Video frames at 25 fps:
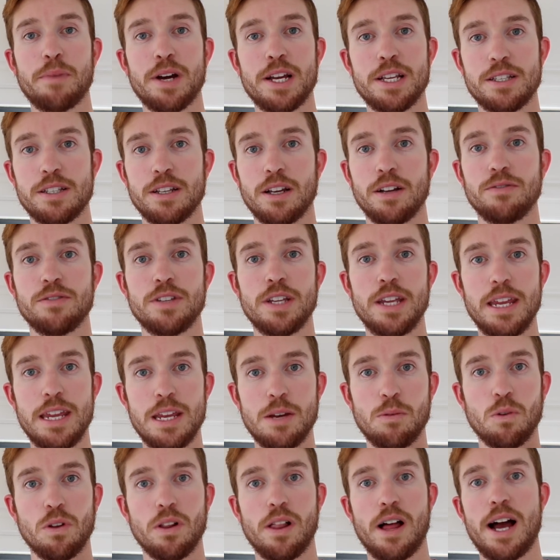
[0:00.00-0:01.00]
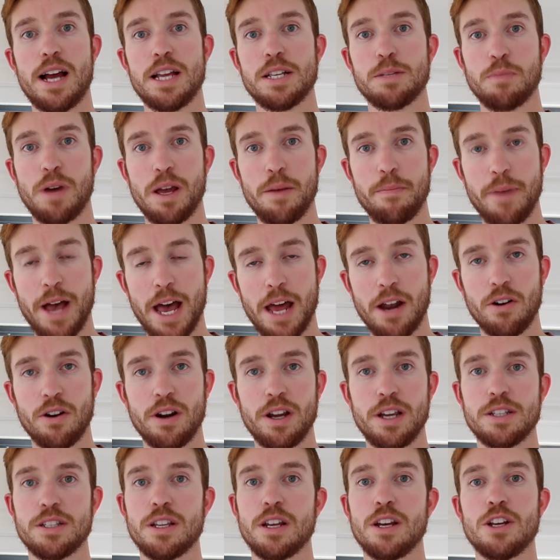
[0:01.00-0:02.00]
myself to equalize my
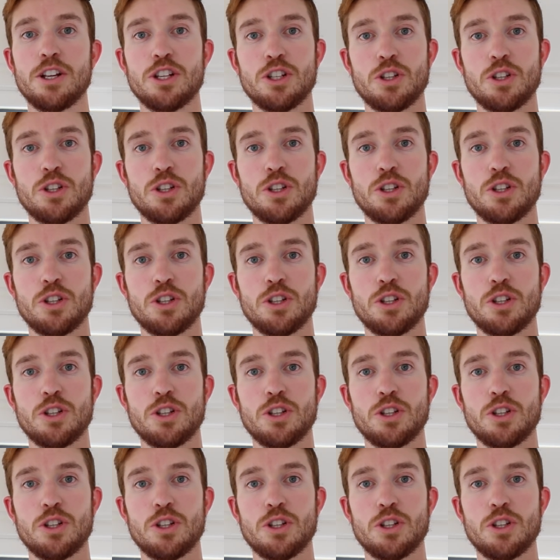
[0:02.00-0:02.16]
batteries.